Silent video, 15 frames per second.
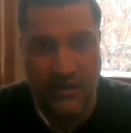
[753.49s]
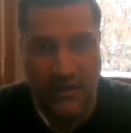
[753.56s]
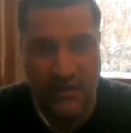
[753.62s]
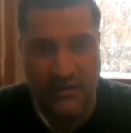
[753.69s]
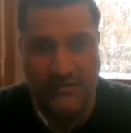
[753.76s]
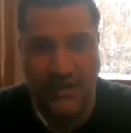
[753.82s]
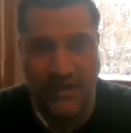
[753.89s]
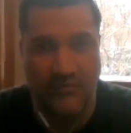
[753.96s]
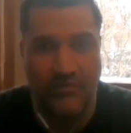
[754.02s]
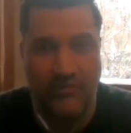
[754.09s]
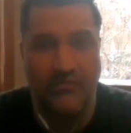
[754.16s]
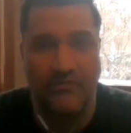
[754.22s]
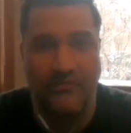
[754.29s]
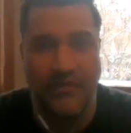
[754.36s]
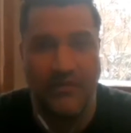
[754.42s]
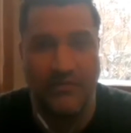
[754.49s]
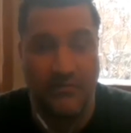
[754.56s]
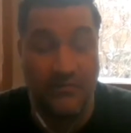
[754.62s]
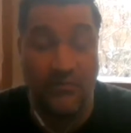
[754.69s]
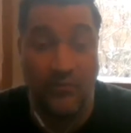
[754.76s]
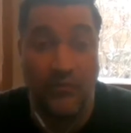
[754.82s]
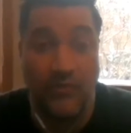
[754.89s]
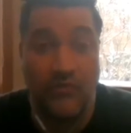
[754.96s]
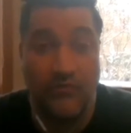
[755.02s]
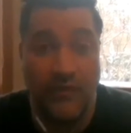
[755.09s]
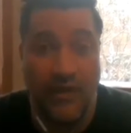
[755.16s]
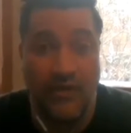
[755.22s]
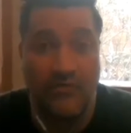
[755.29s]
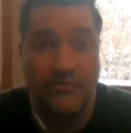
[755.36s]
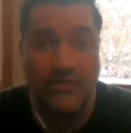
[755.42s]
Is that what you
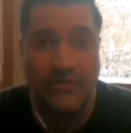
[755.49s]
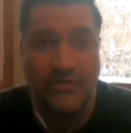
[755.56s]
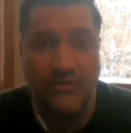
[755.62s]
found?